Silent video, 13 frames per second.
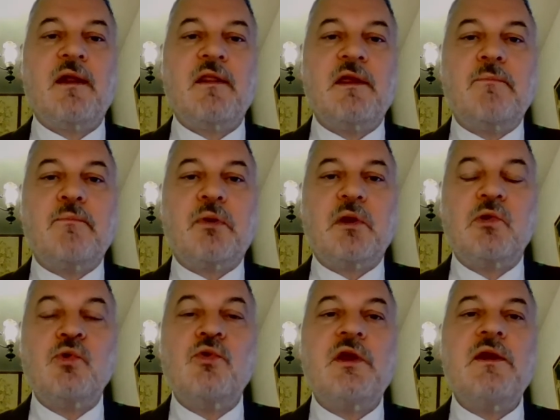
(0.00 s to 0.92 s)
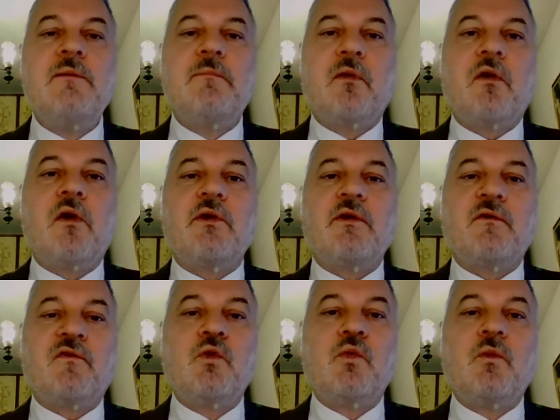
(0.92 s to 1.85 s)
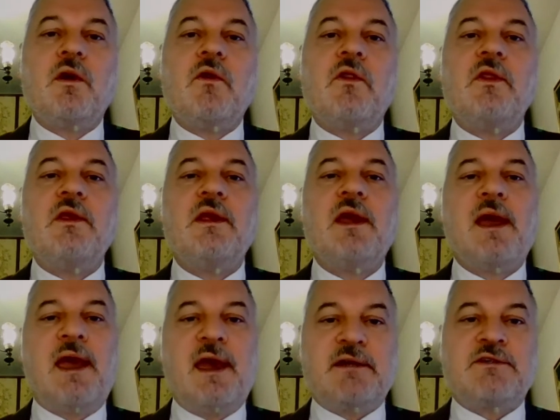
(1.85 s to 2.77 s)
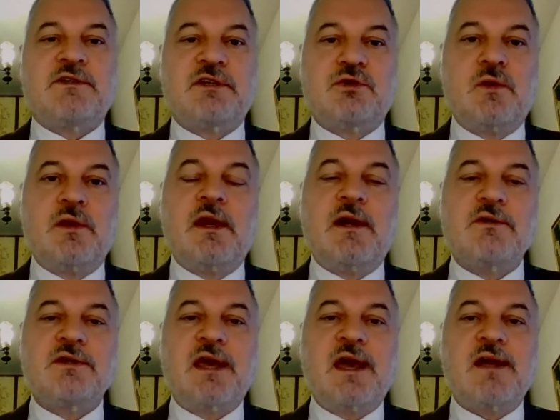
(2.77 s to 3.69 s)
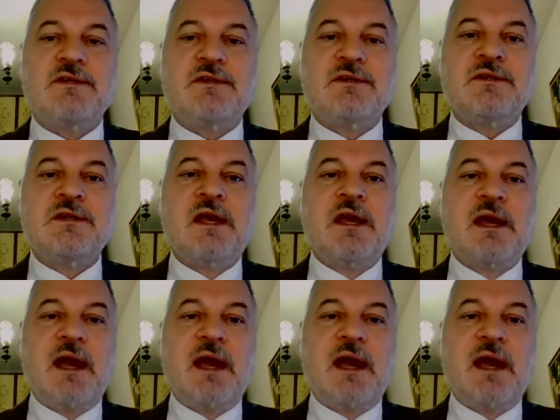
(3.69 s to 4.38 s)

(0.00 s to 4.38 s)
the polluting part, if you will, the excess greenhouse gases